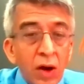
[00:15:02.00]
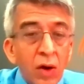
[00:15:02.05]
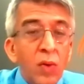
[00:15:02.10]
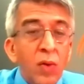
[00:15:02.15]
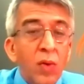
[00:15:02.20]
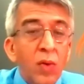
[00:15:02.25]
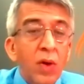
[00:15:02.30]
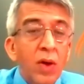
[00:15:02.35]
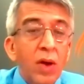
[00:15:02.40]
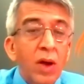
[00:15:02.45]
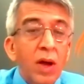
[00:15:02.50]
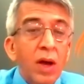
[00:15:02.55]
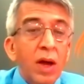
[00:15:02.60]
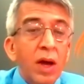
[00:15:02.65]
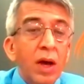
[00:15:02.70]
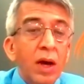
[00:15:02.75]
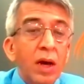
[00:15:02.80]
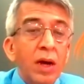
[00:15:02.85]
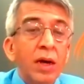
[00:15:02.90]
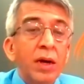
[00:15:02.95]
how
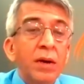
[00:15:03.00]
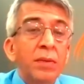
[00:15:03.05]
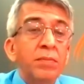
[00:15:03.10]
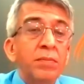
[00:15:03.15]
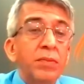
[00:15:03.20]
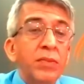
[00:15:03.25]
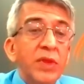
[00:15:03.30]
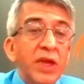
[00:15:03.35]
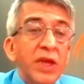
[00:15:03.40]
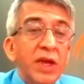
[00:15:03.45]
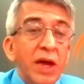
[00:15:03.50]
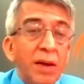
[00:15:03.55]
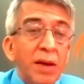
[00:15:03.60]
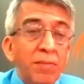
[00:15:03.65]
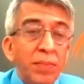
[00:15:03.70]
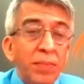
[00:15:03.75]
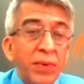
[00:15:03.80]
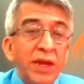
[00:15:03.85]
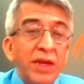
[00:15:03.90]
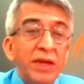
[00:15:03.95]
um, the
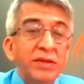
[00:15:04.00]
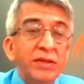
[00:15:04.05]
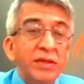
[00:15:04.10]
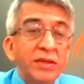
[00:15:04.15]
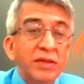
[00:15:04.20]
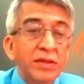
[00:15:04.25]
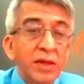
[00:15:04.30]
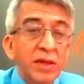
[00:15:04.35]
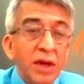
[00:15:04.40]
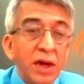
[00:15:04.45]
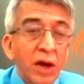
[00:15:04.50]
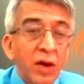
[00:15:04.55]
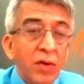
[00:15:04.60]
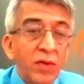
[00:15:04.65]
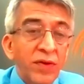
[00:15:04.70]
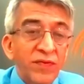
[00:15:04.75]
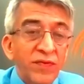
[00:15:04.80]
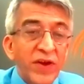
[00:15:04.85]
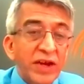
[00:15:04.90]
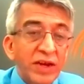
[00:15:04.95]
companies,
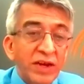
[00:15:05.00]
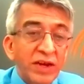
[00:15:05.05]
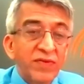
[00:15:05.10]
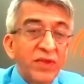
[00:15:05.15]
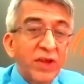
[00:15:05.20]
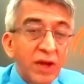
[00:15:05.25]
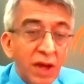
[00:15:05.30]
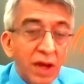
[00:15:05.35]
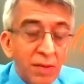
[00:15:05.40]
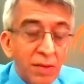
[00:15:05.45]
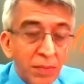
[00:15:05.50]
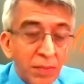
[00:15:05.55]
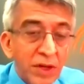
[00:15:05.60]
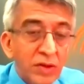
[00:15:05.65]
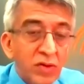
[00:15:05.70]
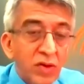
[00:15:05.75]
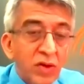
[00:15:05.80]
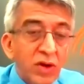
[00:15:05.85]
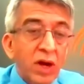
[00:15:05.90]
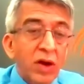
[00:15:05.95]
how affected the
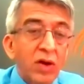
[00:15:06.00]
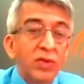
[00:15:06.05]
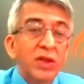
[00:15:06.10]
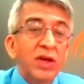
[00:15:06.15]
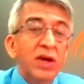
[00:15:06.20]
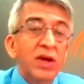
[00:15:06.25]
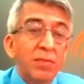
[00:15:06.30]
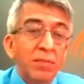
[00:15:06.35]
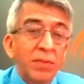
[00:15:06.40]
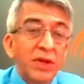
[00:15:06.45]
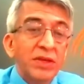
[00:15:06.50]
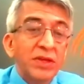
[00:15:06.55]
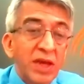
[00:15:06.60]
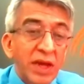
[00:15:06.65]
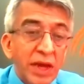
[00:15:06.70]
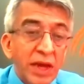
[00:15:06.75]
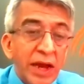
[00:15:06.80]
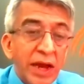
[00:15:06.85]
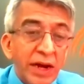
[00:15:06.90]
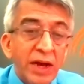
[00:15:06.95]
companies or how the companies
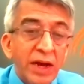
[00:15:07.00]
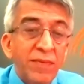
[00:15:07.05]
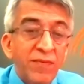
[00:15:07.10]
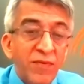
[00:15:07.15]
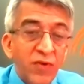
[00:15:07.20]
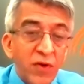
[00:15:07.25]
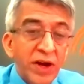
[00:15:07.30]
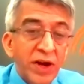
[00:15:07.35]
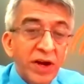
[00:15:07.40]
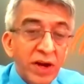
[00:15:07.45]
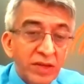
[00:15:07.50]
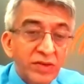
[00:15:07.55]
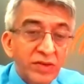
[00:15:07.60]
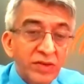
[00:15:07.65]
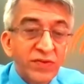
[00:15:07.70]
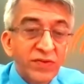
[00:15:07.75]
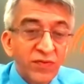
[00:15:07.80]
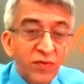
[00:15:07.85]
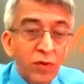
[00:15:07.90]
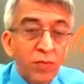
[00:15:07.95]
are geared up for
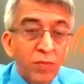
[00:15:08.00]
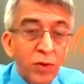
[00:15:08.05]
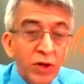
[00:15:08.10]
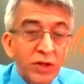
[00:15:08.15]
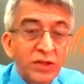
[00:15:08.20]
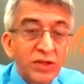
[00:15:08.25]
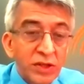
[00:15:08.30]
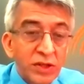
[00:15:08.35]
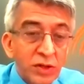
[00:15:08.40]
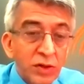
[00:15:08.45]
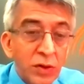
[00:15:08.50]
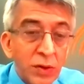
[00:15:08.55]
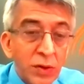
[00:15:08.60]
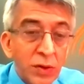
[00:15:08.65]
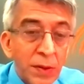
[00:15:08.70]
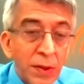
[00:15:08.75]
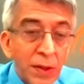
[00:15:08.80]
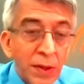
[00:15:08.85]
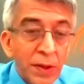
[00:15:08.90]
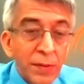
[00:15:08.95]
Industry four point
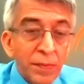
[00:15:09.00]
oh.